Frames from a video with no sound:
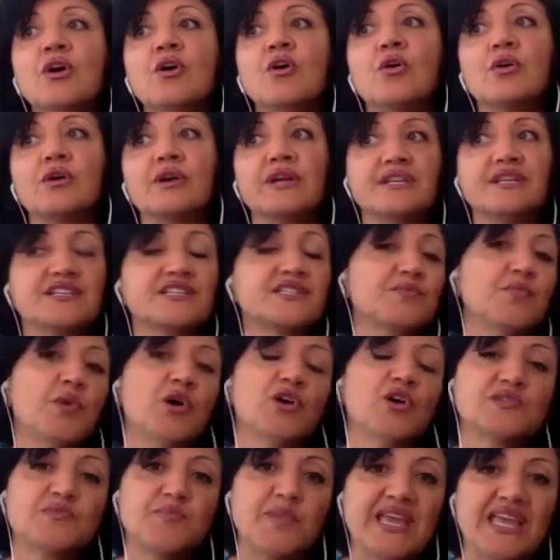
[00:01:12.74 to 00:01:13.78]
or in a
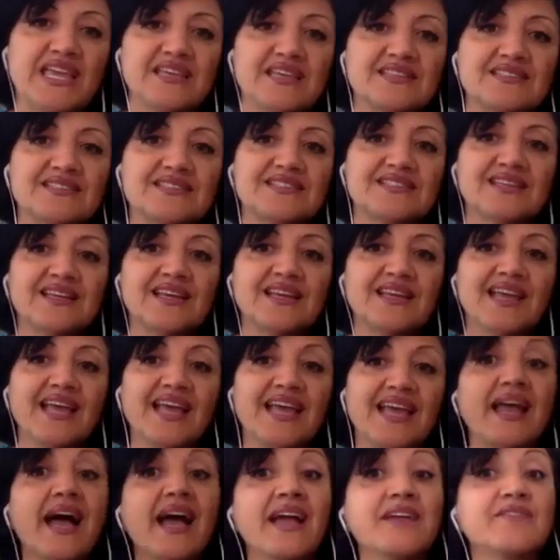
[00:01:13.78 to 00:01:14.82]
small space.
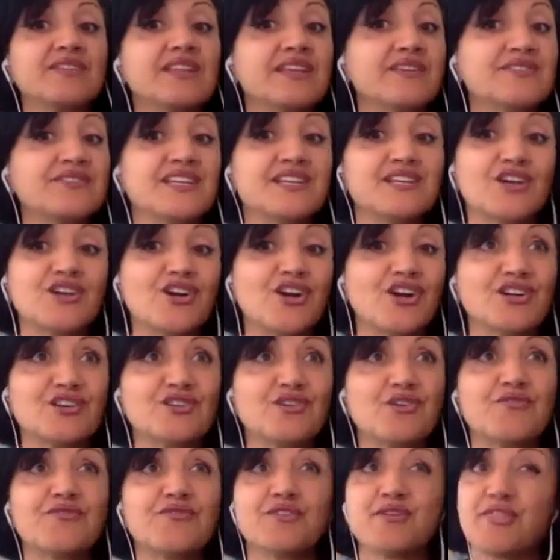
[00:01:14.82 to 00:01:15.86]
And I've lived in a
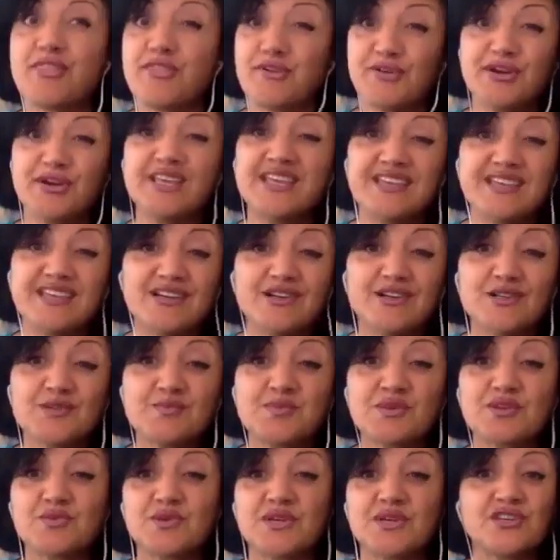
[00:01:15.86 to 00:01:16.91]
condo for 30 years
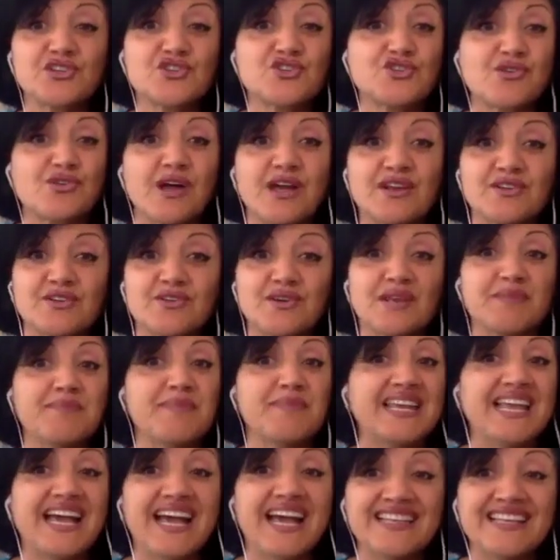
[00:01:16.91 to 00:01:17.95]
between Toronto and
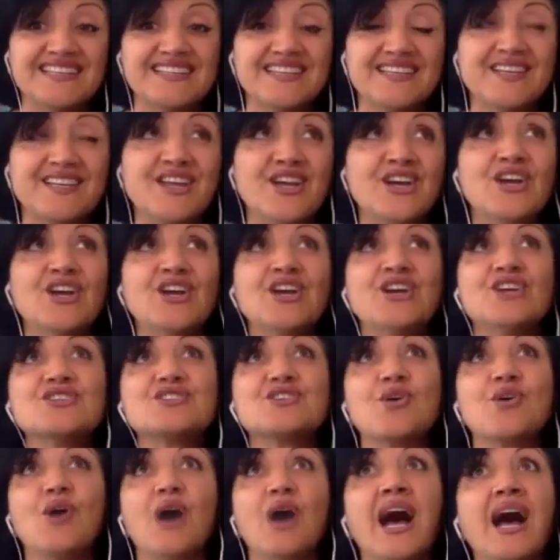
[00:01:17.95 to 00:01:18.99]
Manhattan.
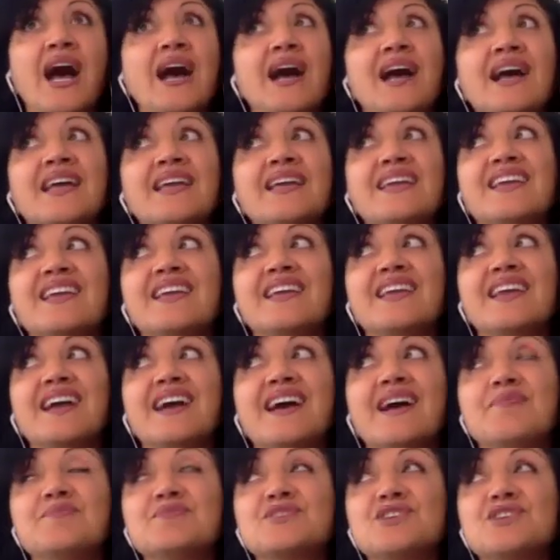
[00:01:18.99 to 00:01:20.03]
So I
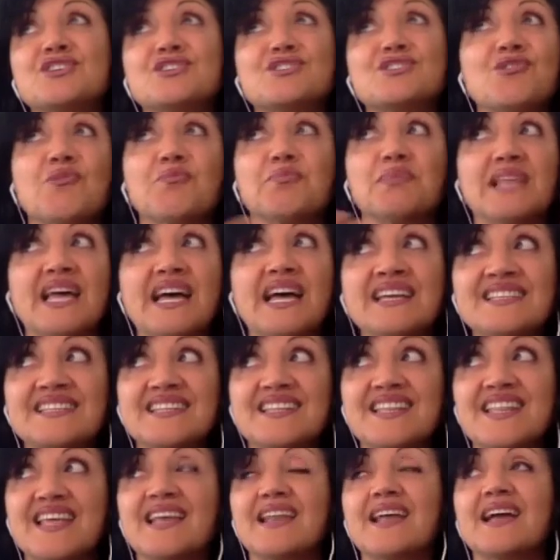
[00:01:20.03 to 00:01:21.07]
am just so blessed
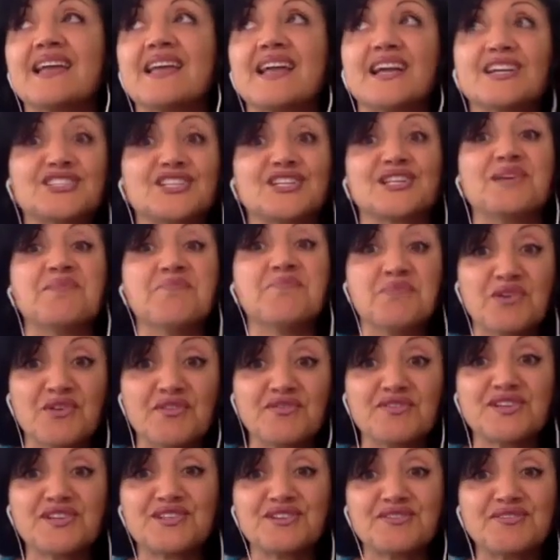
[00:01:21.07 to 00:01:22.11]
that I actually
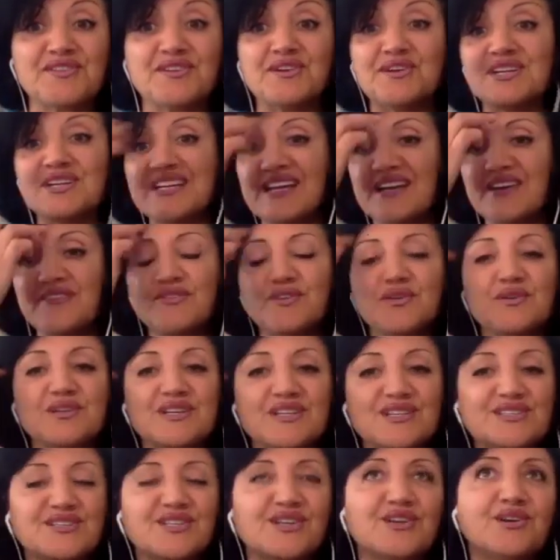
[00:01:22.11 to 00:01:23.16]
moved to Florida a few
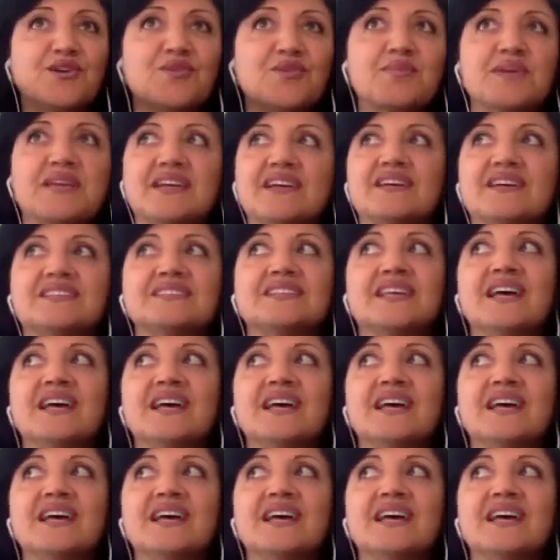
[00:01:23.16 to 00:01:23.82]
years ago because,